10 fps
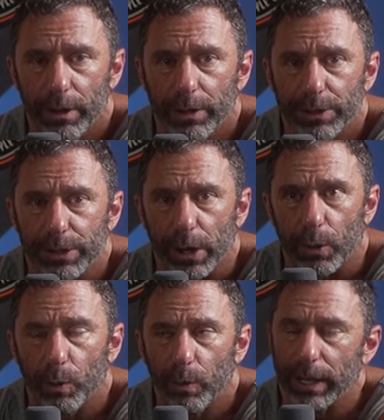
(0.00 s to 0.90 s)

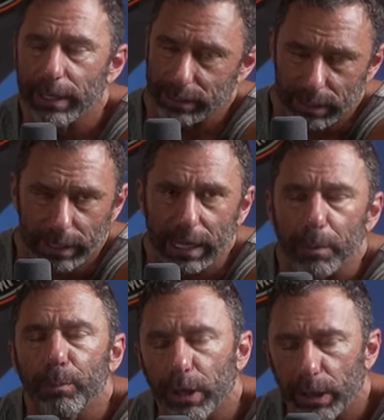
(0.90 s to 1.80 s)
So that's again
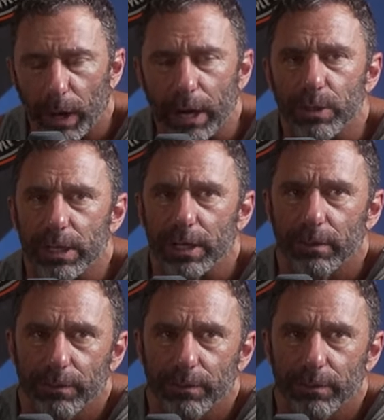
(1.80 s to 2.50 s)
prerequisite.